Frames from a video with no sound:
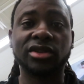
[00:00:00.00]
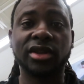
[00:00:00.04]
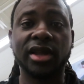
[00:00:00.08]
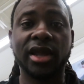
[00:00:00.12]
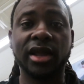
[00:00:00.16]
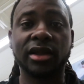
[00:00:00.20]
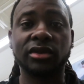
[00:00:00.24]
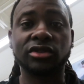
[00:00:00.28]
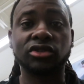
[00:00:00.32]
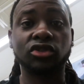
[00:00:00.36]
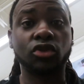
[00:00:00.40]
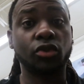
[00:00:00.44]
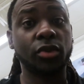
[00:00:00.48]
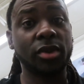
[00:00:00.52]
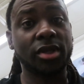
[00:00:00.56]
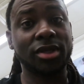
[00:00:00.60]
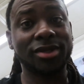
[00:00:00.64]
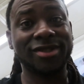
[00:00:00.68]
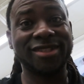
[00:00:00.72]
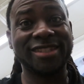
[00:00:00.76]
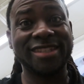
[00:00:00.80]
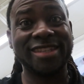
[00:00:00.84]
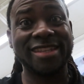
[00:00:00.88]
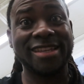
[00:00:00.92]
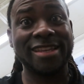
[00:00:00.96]
to the house so we
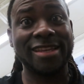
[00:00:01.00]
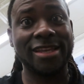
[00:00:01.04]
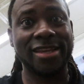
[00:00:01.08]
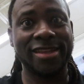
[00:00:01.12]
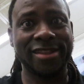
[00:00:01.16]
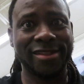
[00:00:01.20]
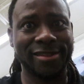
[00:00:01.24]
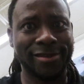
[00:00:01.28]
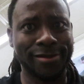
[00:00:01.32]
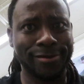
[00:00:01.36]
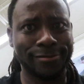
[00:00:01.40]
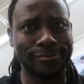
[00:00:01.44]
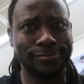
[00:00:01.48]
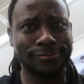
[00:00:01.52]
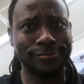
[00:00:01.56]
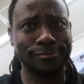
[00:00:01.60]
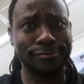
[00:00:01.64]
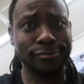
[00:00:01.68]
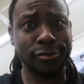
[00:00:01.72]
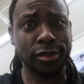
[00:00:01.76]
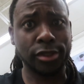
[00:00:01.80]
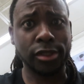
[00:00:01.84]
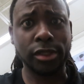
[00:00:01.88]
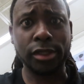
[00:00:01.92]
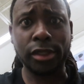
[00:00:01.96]
can see
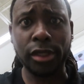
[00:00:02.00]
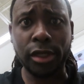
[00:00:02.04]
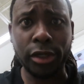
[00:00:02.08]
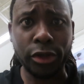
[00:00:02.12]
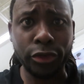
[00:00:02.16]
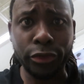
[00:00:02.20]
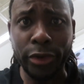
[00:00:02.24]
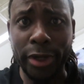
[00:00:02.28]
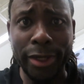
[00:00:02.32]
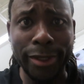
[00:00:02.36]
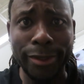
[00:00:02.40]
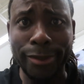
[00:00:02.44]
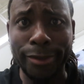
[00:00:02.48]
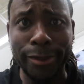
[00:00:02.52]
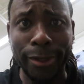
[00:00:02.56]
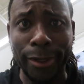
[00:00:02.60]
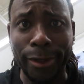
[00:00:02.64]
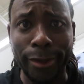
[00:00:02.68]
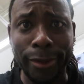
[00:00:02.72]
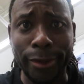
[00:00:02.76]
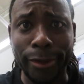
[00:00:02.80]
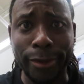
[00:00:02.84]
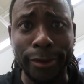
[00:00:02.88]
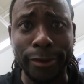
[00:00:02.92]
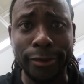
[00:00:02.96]
the Great
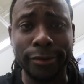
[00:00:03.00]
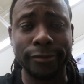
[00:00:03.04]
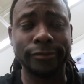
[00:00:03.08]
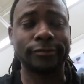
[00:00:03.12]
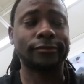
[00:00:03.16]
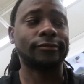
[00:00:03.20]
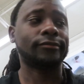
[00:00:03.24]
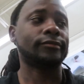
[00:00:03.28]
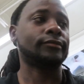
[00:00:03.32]
Dane.